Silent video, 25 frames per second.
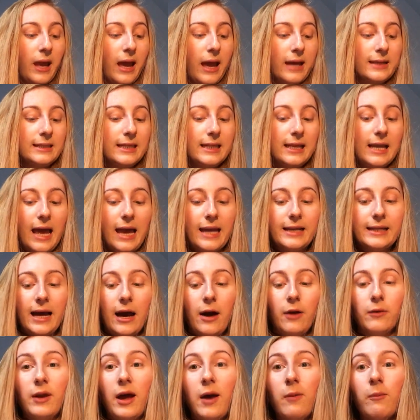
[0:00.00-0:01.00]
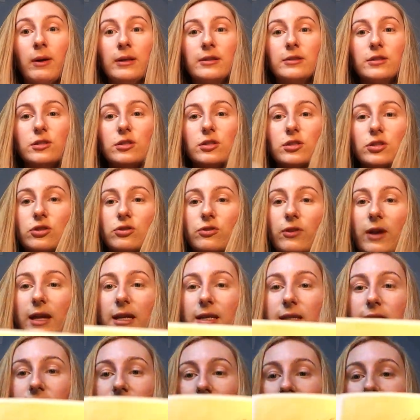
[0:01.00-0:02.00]
and he lay down and went
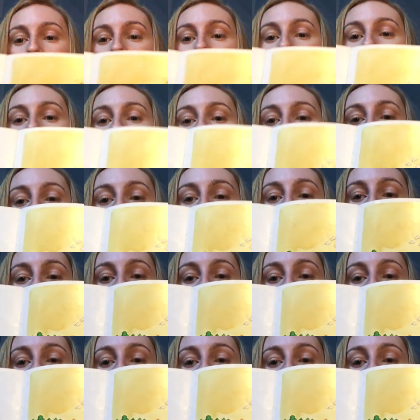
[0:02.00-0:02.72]
straight to sleep.